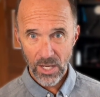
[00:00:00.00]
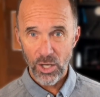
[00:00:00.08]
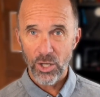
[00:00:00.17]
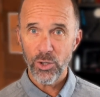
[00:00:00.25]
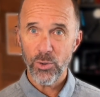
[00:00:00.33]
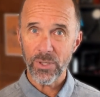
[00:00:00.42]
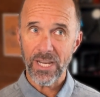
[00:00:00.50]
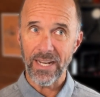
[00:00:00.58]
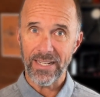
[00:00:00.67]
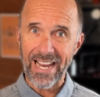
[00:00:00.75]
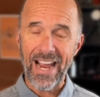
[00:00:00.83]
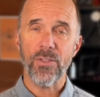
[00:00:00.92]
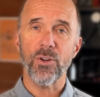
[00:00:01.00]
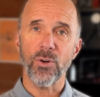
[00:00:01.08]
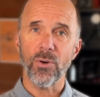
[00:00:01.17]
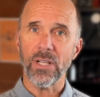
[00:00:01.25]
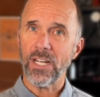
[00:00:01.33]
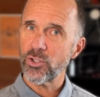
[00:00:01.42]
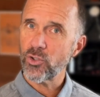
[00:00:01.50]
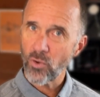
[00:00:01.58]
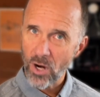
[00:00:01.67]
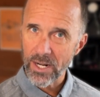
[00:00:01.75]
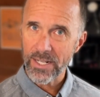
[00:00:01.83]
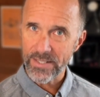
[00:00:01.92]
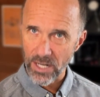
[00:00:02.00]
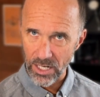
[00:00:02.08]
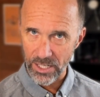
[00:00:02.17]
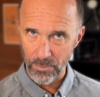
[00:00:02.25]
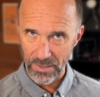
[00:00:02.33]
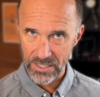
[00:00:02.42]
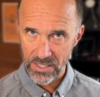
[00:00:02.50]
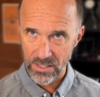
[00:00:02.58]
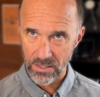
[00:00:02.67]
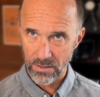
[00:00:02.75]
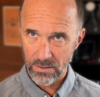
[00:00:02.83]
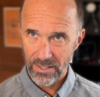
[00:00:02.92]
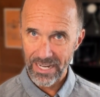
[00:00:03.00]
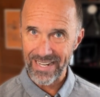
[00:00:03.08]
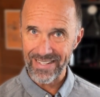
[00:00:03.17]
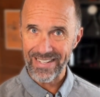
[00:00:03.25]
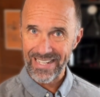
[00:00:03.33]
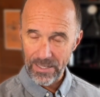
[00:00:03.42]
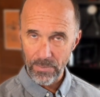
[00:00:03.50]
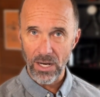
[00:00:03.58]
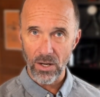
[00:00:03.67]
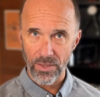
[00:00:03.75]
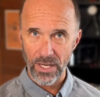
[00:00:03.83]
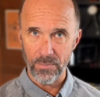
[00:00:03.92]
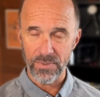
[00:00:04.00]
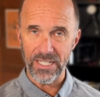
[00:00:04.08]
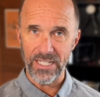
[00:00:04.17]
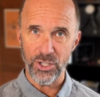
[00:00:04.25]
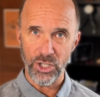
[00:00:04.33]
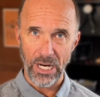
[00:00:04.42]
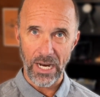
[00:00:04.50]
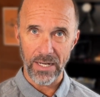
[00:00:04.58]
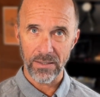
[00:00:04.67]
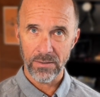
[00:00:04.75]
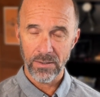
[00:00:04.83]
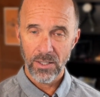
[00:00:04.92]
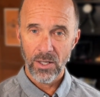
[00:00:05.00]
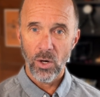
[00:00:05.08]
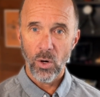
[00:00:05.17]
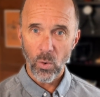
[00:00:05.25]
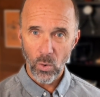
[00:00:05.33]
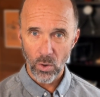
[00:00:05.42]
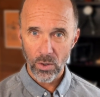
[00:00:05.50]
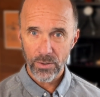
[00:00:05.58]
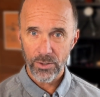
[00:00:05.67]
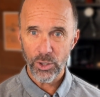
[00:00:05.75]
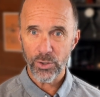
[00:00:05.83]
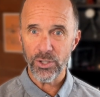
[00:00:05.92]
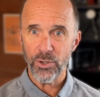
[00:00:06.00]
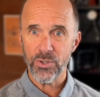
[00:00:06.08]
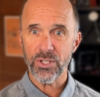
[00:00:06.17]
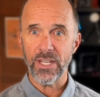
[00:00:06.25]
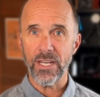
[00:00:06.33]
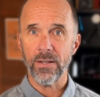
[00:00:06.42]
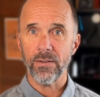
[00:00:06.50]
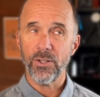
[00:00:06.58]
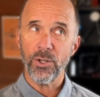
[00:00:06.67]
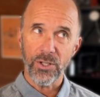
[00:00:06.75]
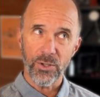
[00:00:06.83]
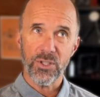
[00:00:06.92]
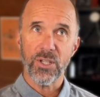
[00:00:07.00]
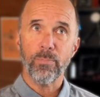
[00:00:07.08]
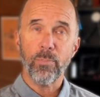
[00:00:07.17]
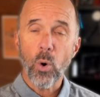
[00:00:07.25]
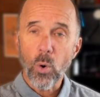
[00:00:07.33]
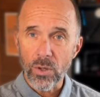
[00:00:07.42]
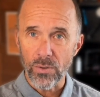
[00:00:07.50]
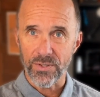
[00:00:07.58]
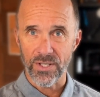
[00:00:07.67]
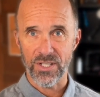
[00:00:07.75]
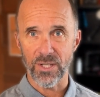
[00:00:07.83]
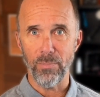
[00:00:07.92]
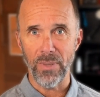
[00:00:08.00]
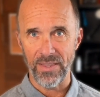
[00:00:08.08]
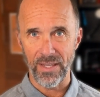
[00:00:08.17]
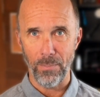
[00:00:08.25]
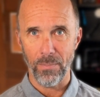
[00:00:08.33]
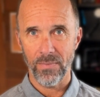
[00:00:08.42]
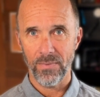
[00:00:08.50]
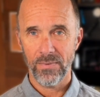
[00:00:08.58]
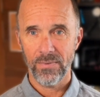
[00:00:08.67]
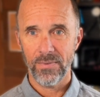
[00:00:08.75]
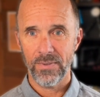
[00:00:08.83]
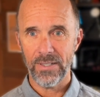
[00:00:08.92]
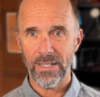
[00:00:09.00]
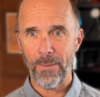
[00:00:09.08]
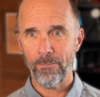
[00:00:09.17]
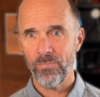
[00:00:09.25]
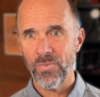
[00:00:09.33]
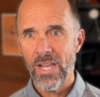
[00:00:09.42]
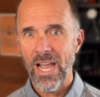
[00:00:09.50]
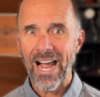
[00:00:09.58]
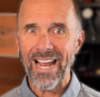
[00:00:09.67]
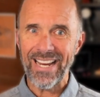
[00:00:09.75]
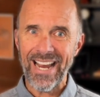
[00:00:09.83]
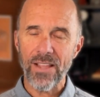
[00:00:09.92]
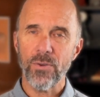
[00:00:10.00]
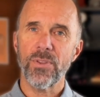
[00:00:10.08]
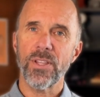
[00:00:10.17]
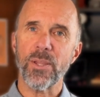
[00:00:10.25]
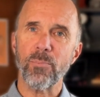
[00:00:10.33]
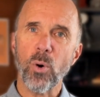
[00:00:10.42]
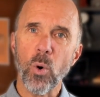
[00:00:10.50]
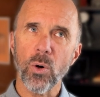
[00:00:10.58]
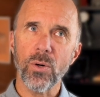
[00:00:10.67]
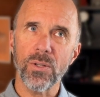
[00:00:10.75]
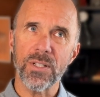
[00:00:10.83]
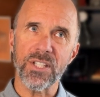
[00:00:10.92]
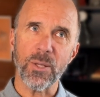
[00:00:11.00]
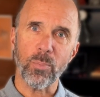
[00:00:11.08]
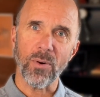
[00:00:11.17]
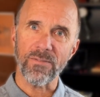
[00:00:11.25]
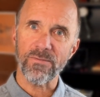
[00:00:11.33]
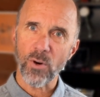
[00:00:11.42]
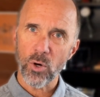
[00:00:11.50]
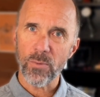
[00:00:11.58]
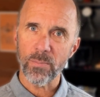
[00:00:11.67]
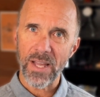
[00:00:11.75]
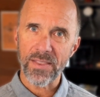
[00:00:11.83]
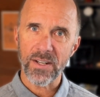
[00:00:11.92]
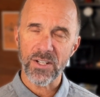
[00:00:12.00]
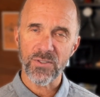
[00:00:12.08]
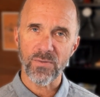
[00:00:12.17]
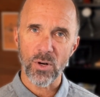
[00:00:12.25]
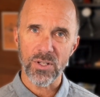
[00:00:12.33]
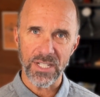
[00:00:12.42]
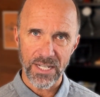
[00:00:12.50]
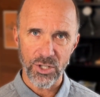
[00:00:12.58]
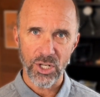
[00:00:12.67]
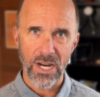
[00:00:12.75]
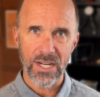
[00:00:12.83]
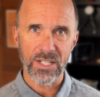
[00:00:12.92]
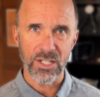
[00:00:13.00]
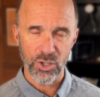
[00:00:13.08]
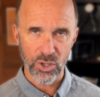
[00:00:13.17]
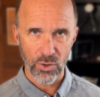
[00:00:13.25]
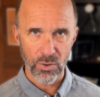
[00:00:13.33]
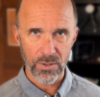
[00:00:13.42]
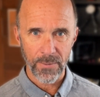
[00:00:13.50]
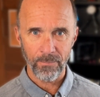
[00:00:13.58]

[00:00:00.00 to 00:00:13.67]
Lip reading: You can gather your electronic documents and email them to EGI, or you can use the portal to submit them. Okay? I gather that the portal is the preferred method as far as EGI is concerned,